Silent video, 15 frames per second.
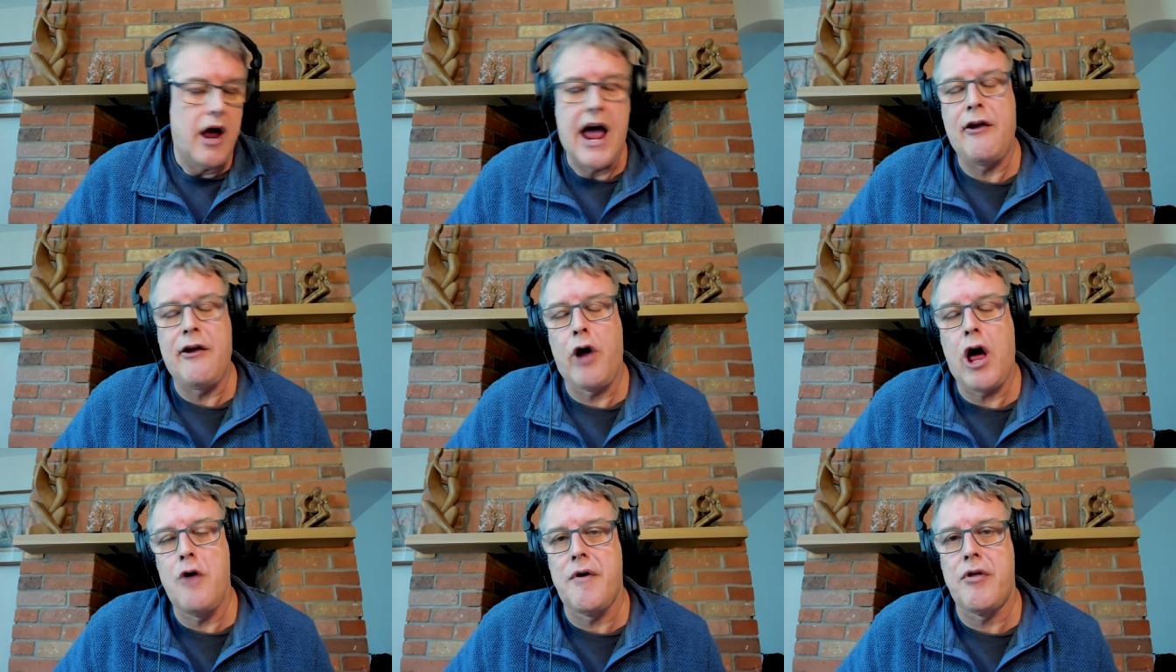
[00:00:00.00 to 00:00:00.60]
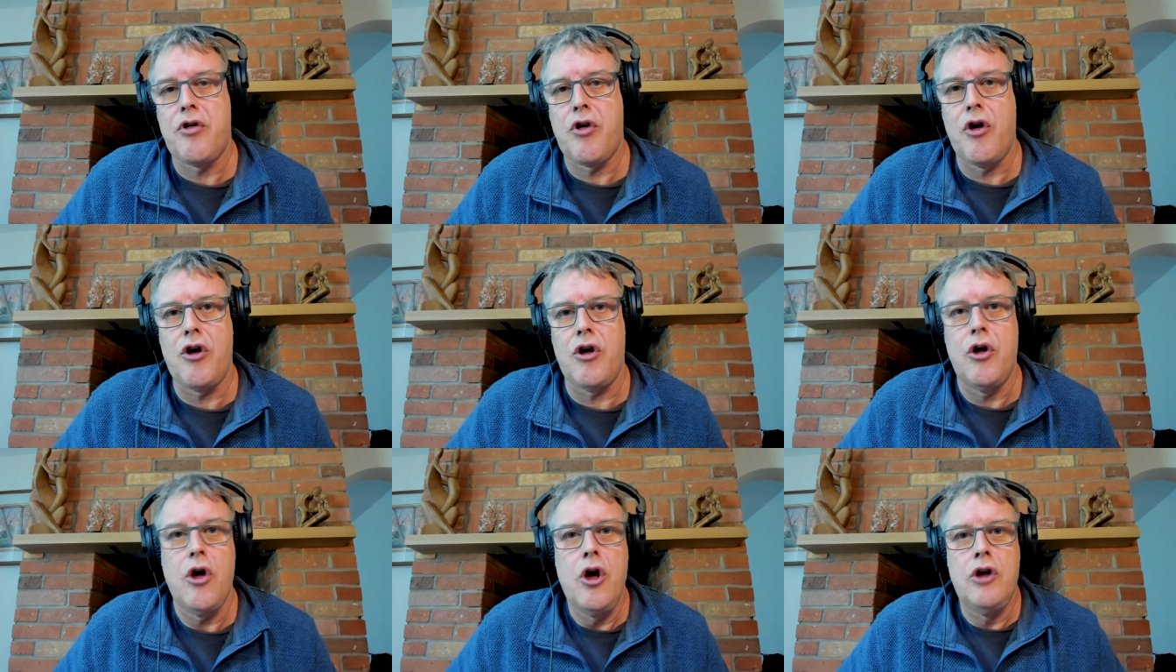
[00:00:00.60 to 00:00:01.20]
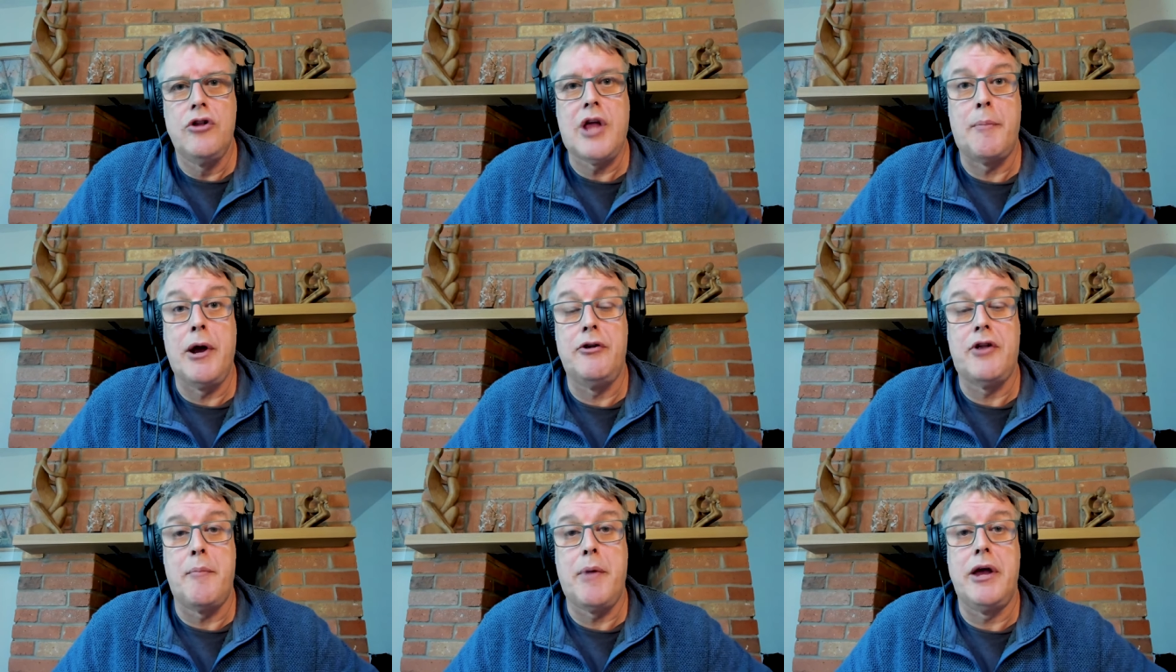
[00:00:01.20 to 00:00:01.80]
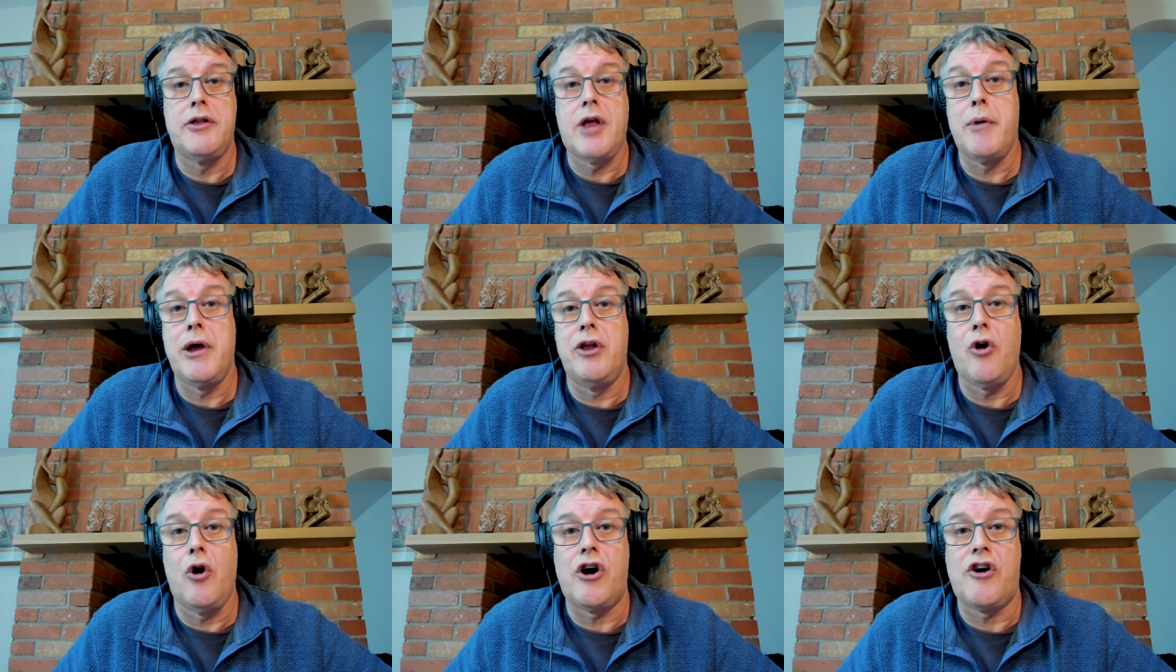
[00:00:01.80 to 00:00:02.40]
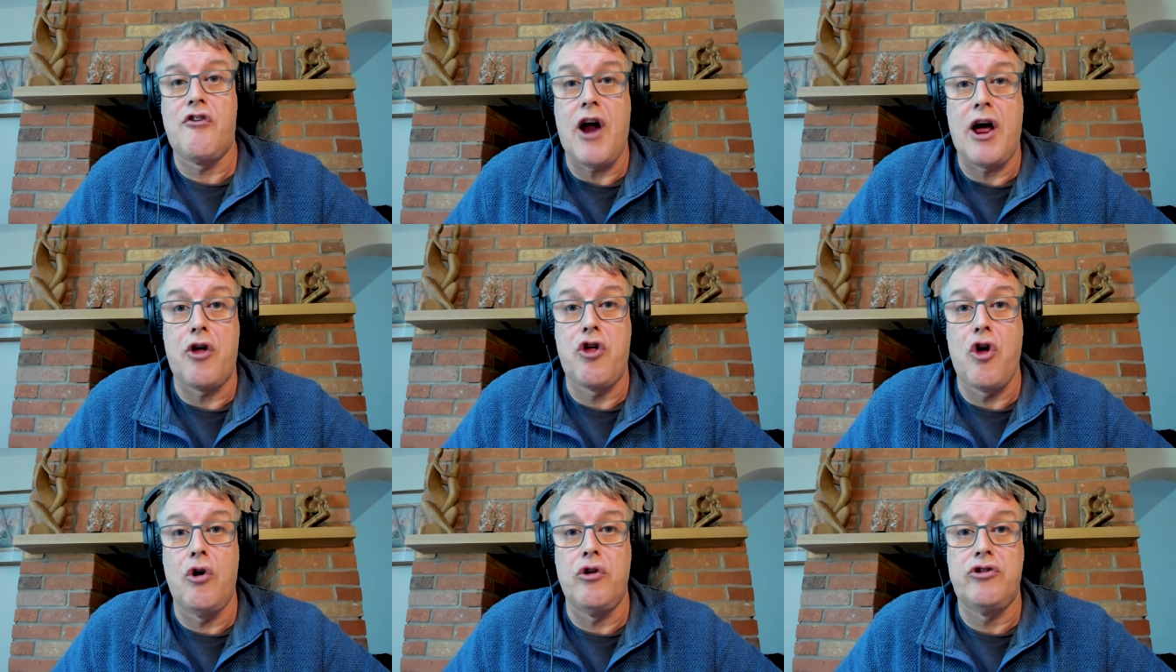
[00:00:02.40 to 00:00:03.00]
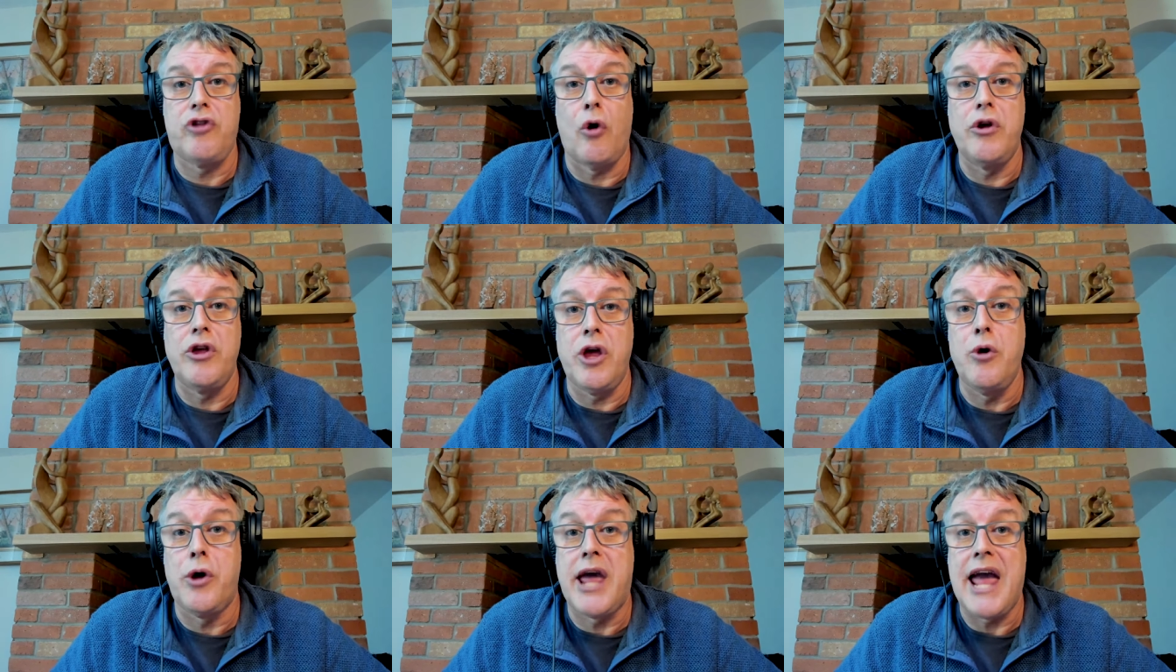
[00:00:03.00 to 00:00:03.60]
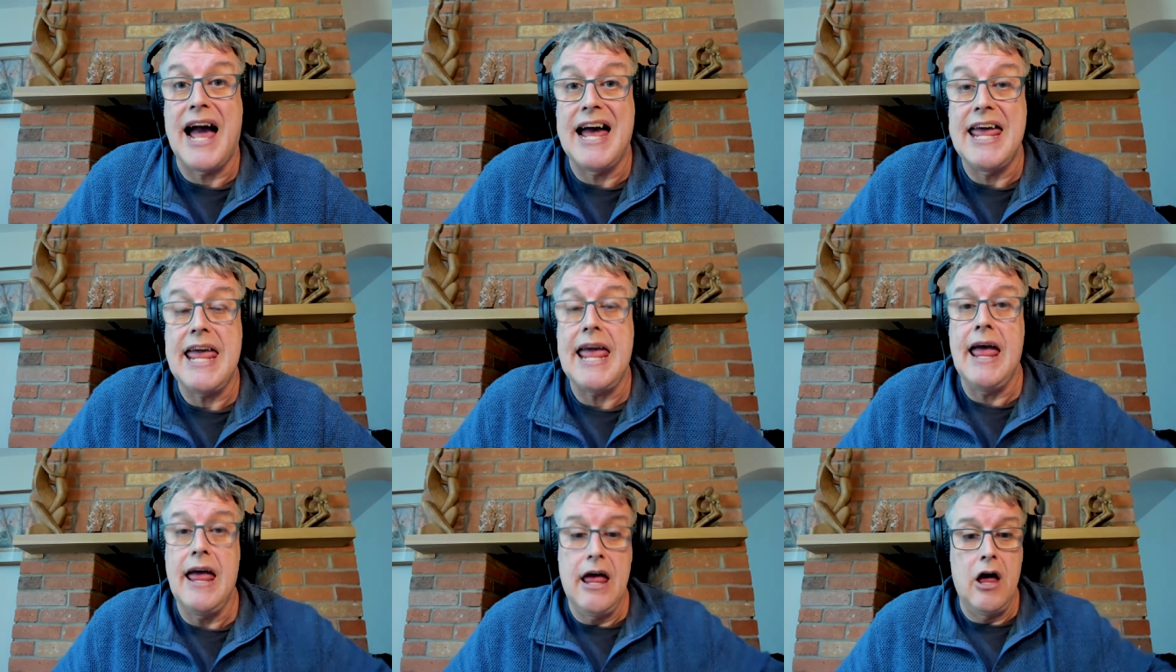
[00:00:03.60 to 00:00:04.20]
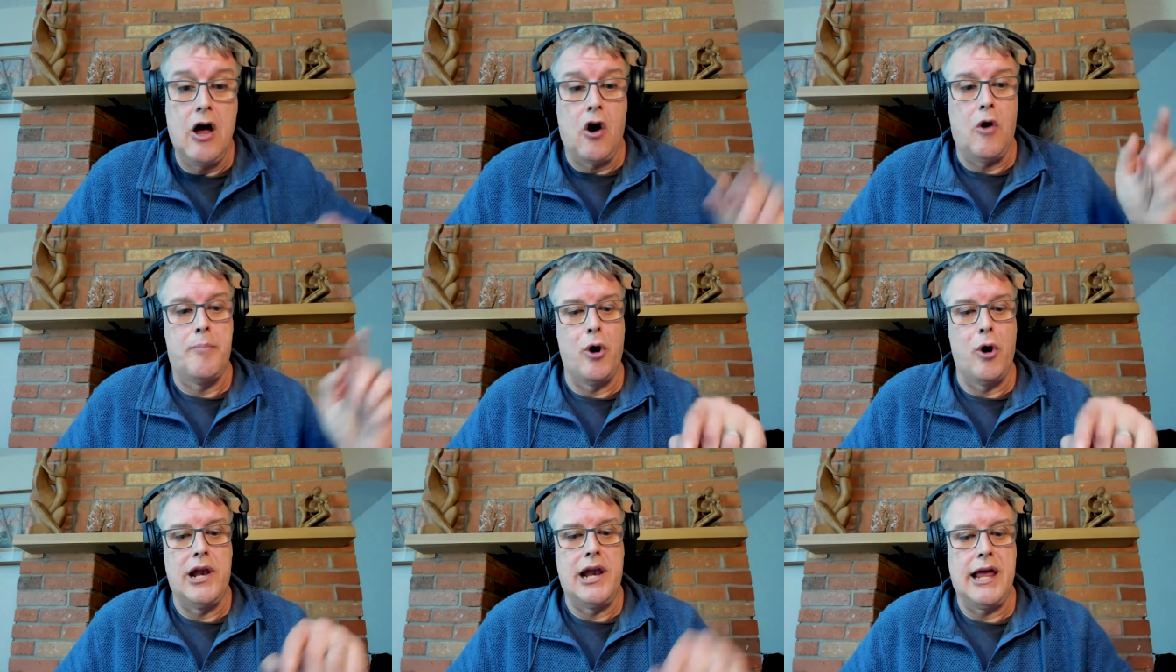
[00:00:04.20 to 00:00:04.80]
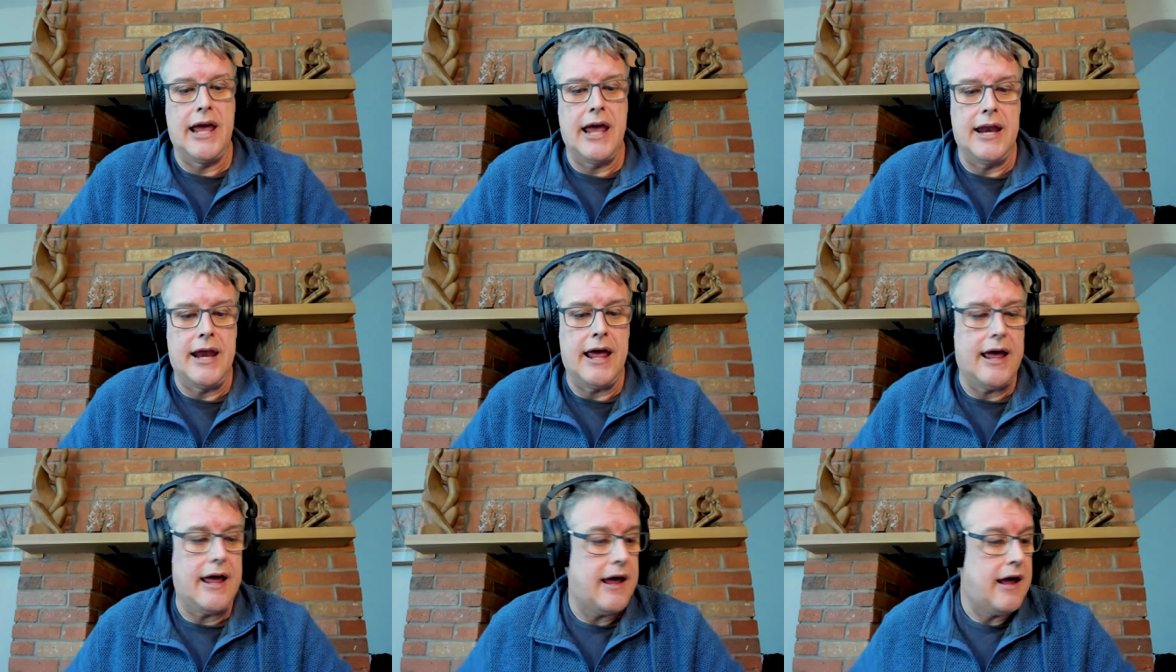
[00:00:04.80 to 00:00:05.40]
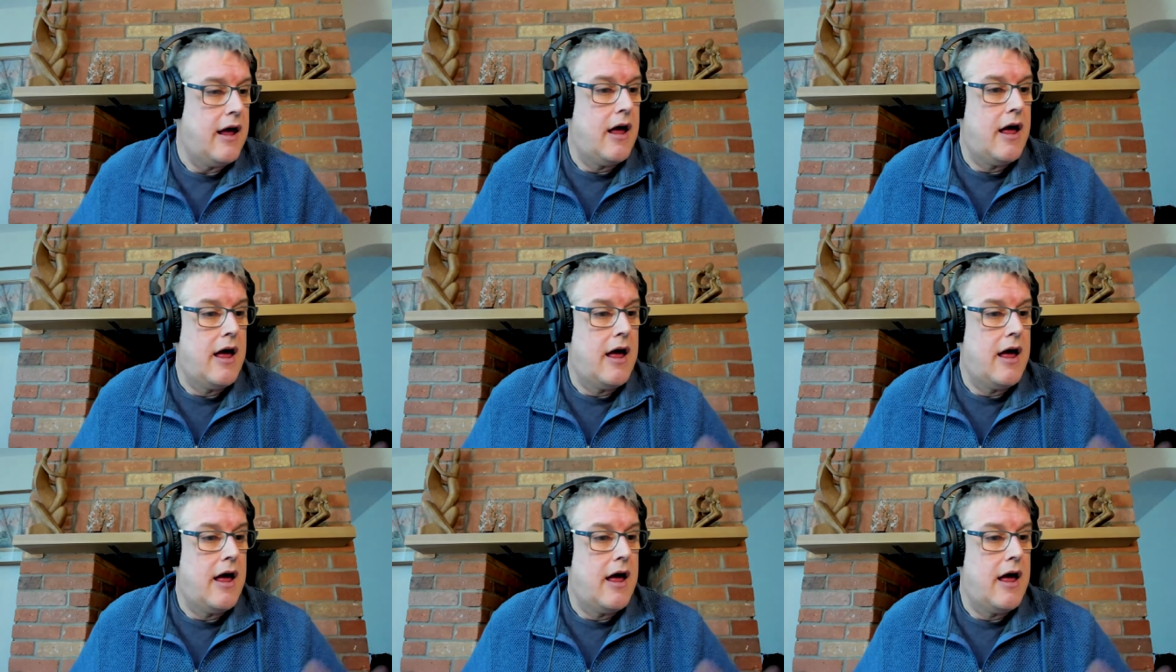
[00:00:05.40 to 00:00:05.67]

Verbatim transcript: head on over to www.crackshot.uk. I'll put a link in here.